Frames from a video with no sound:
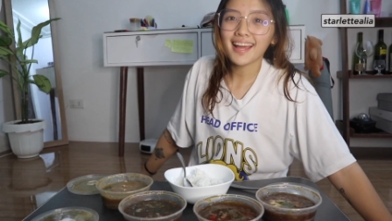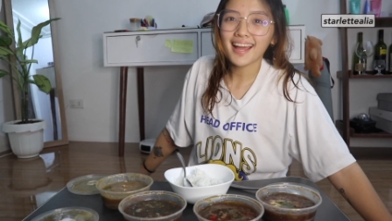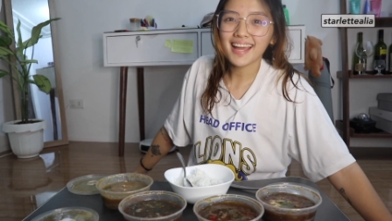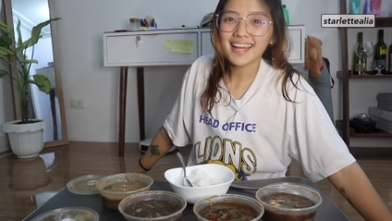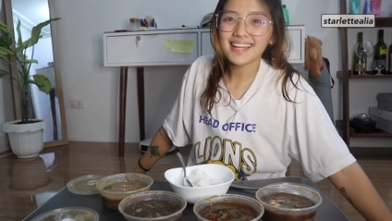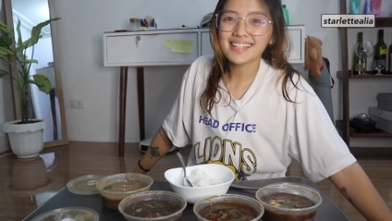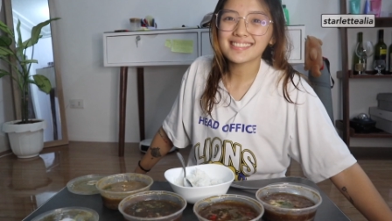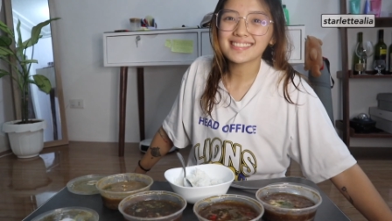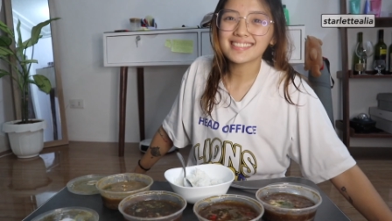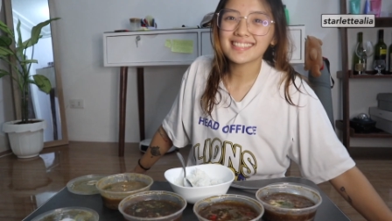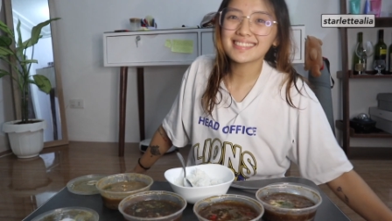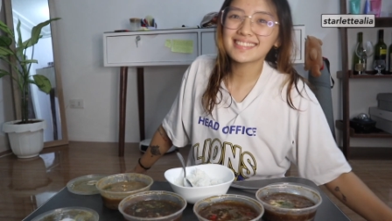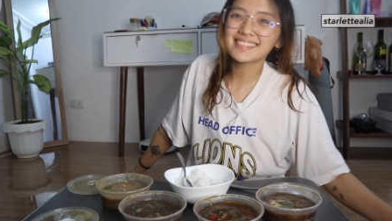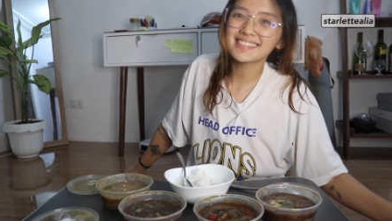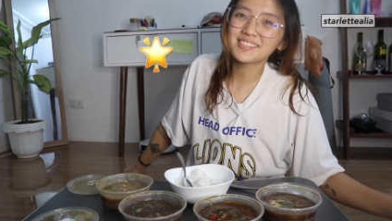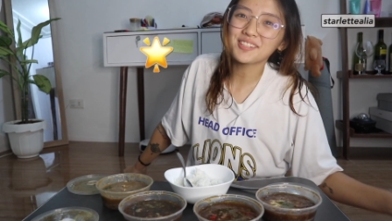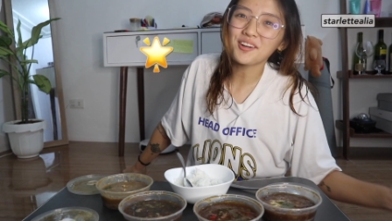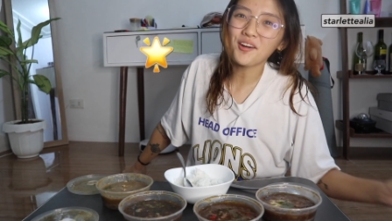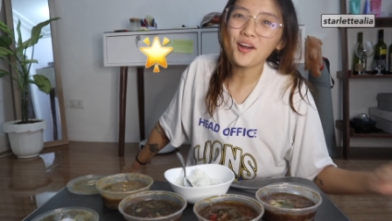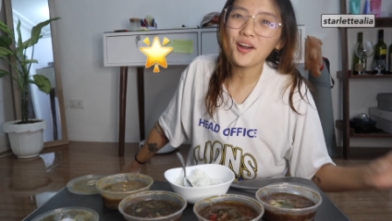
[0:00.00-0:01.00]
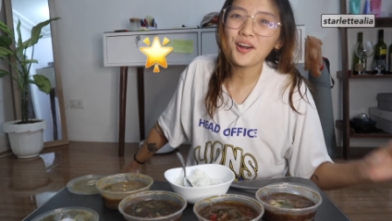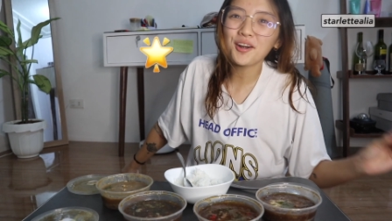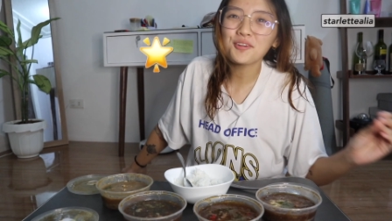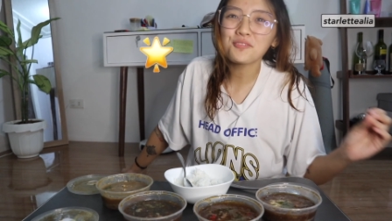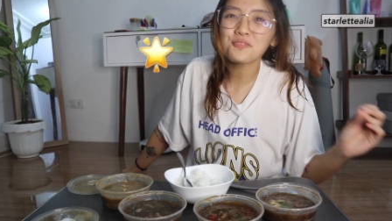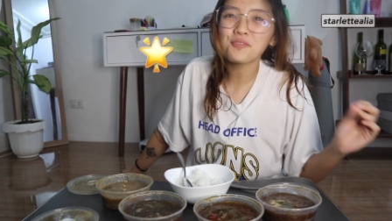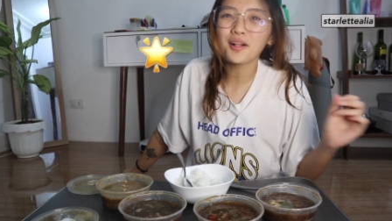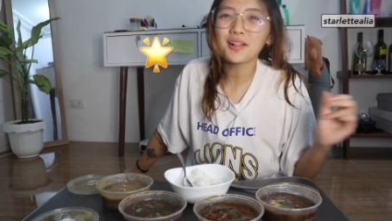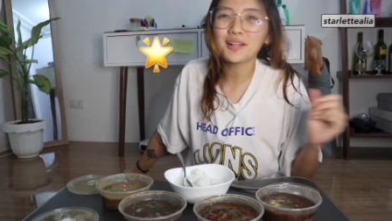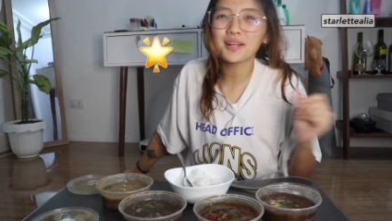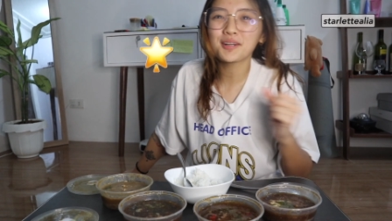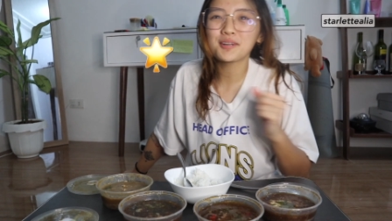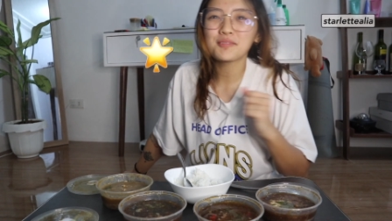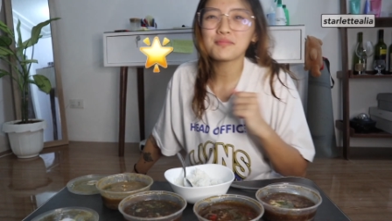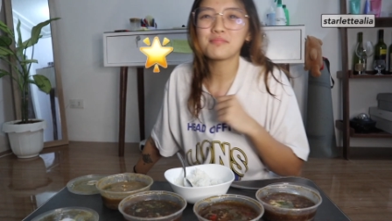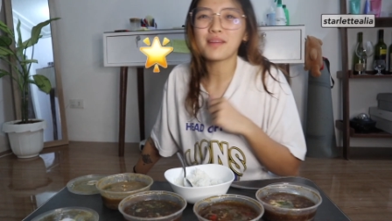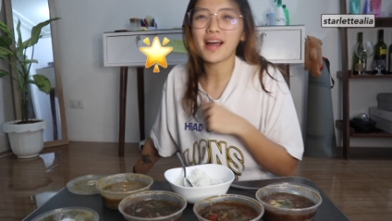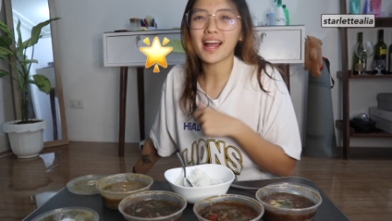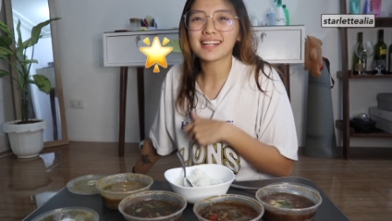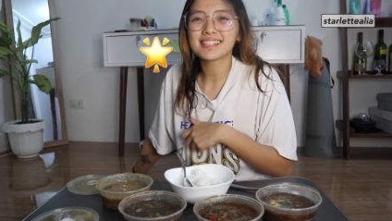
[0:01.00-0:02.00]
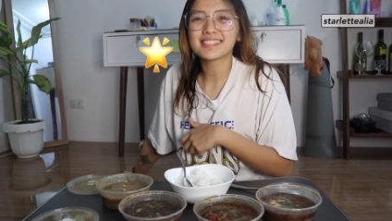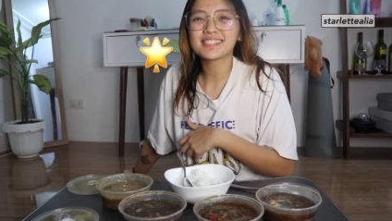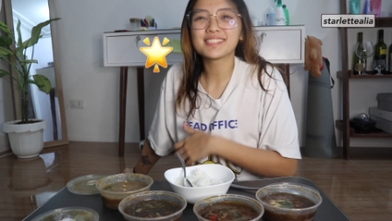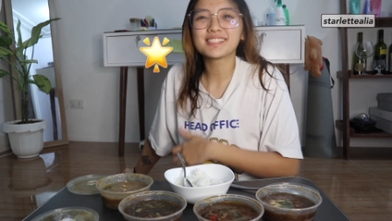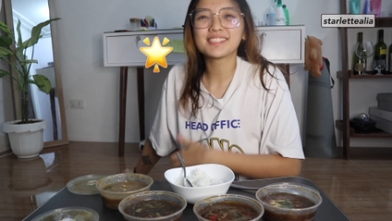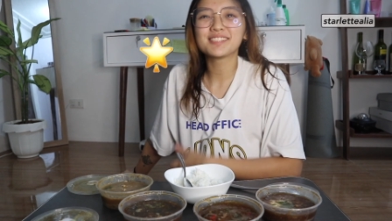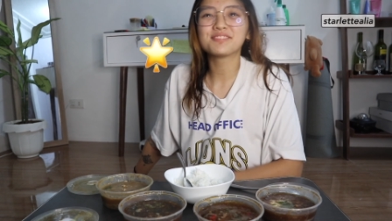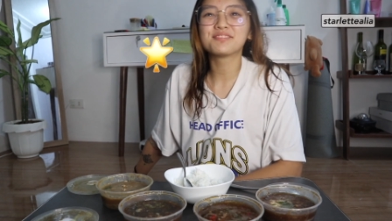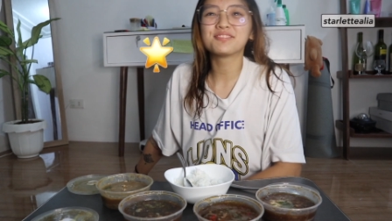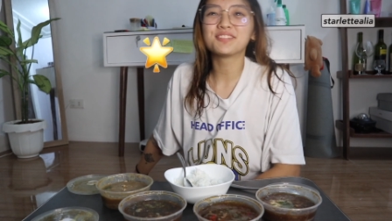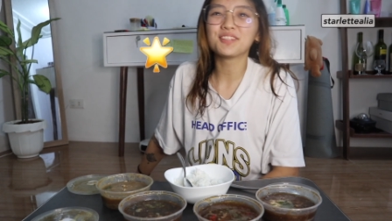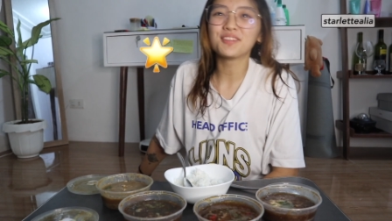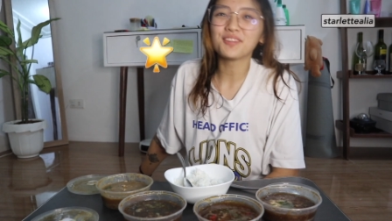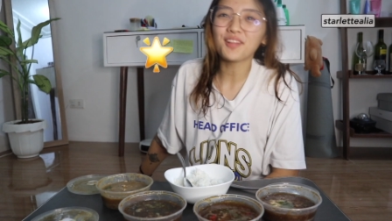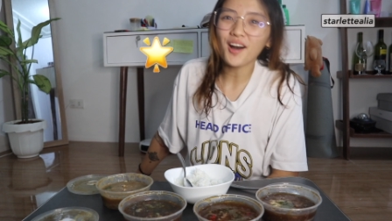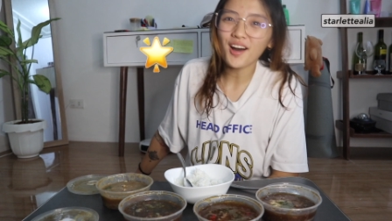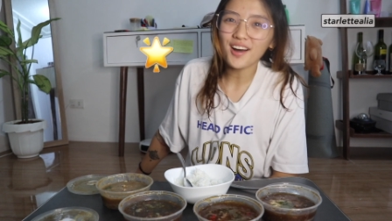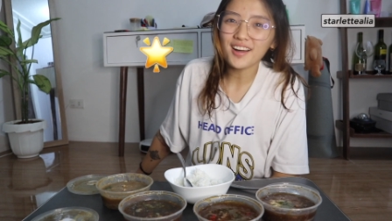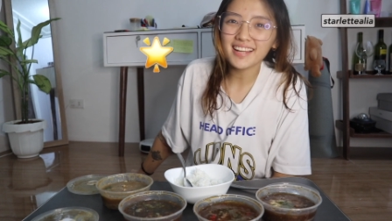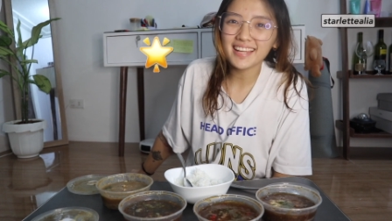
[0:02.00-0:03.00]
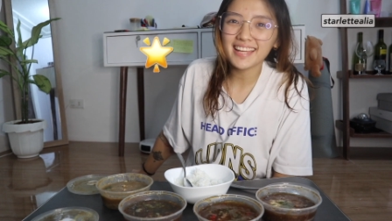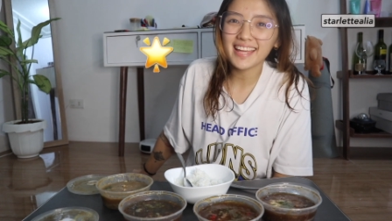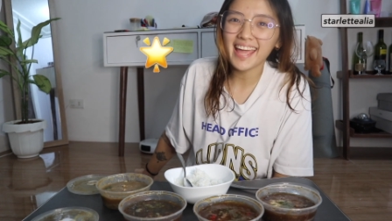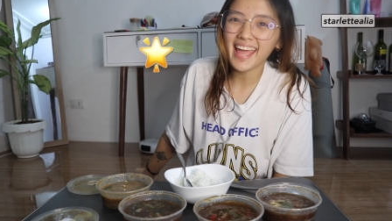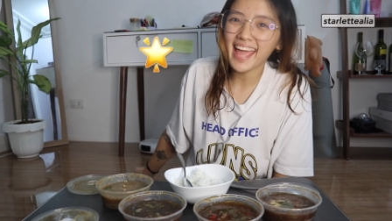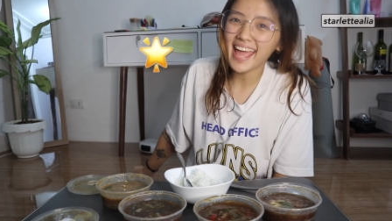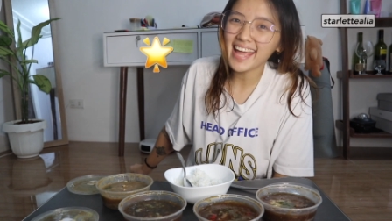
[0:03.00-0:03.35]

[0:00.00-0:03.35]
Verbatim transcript: guys, it's Star. Welcome back to the vlog.